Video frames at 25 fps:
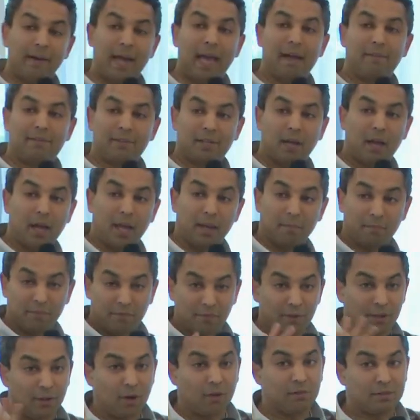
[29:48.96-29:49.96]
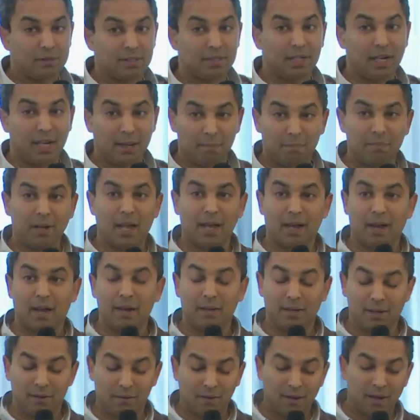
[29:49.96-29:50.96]
ever have time, if you don't sleep like
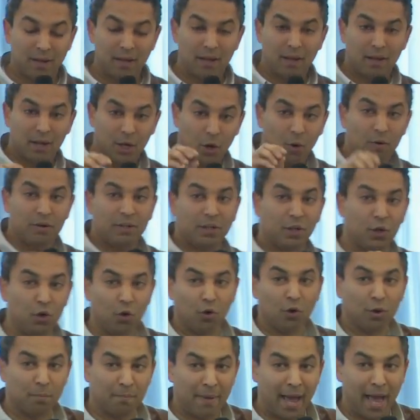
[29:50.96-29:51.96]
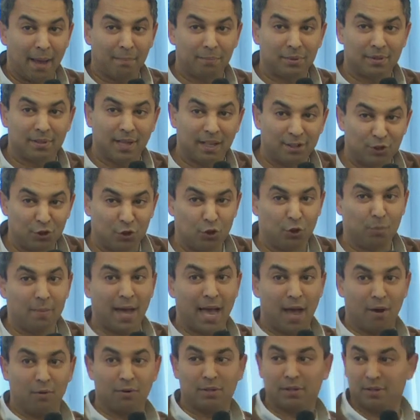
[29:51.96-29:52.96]
I do, go into Google Maps and
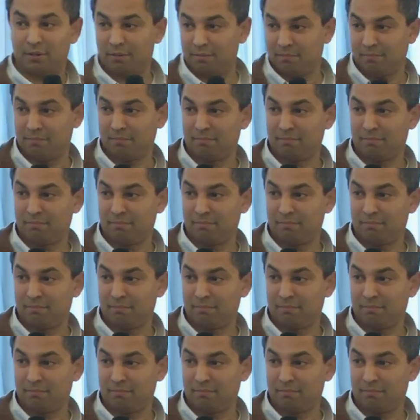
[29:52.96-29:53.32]
zoom out.